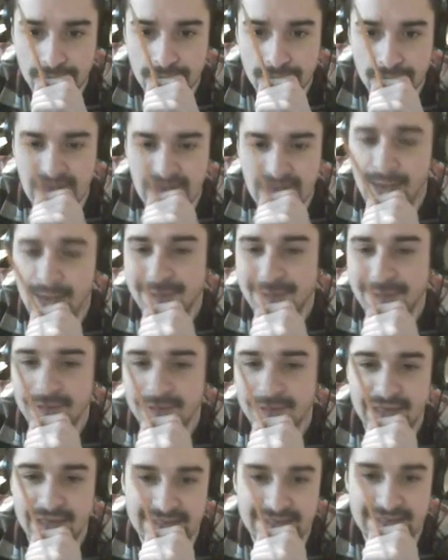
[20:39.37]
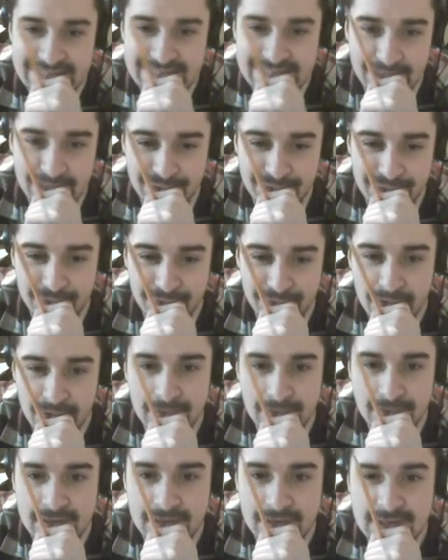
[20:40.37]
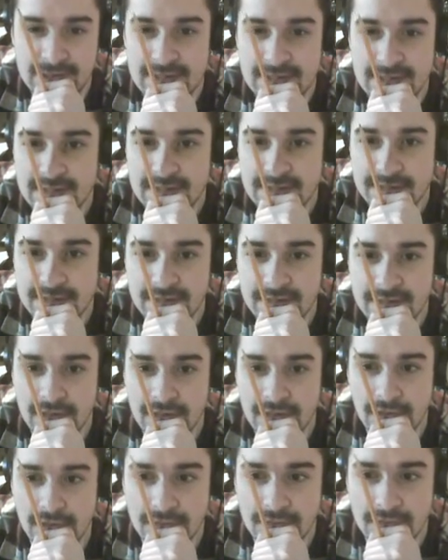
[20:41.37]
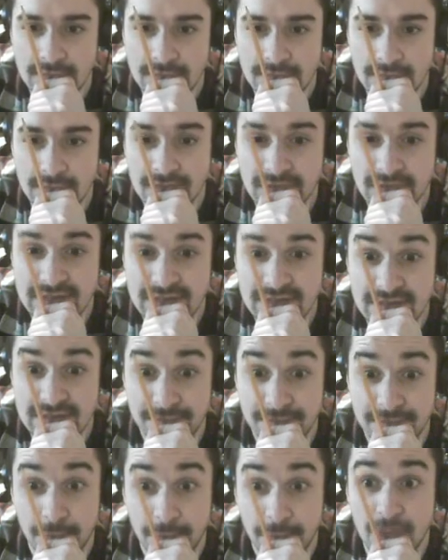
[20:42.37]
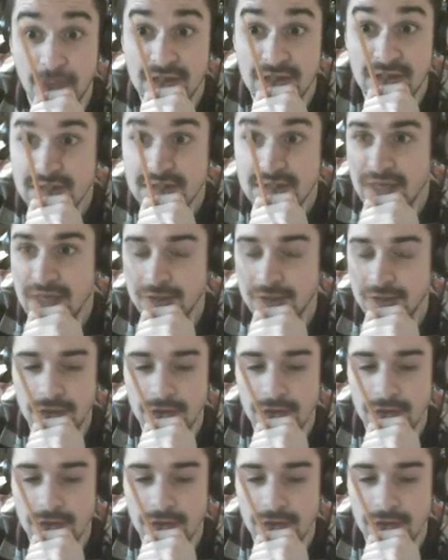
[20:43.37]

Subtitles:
I'm not writing this down so far because this is fully standard.